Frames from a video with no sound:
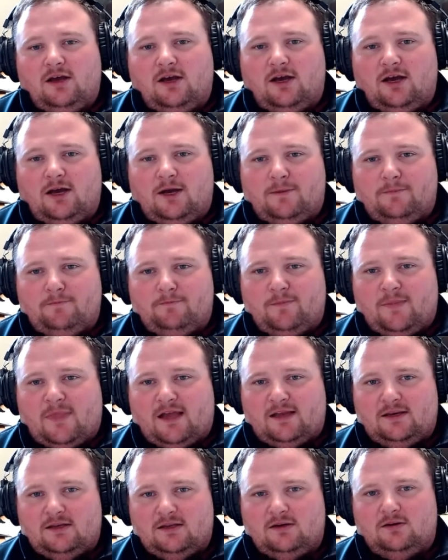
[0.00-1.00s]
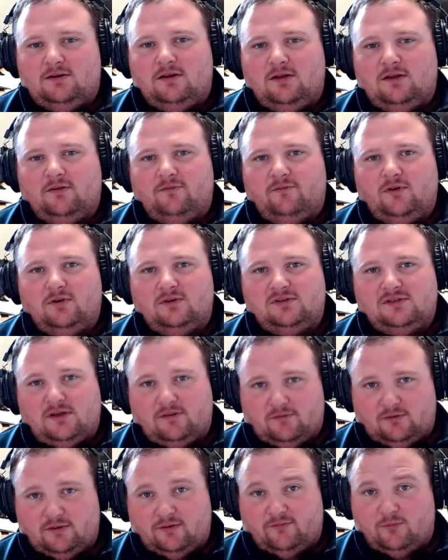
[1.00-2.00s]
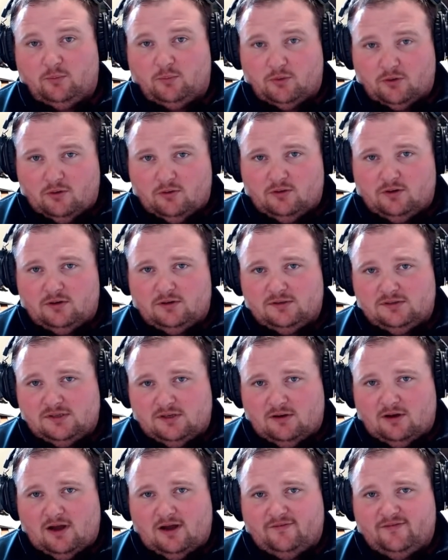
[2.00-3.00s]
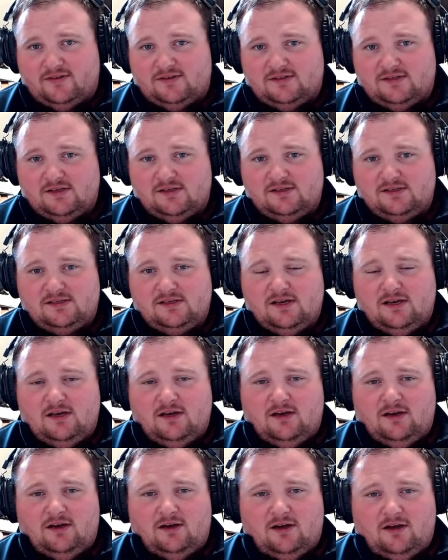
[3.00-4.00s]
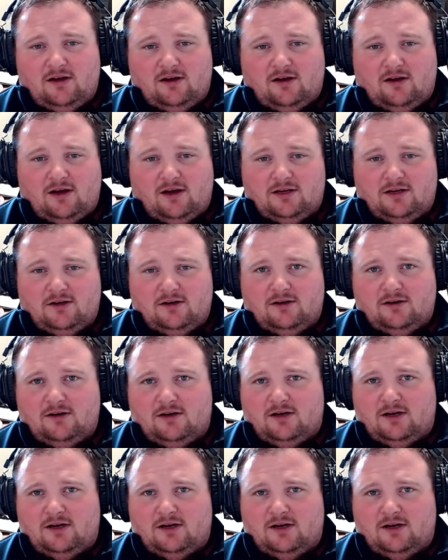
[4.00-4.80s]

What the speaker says: I did interview several different brokers and offices on here.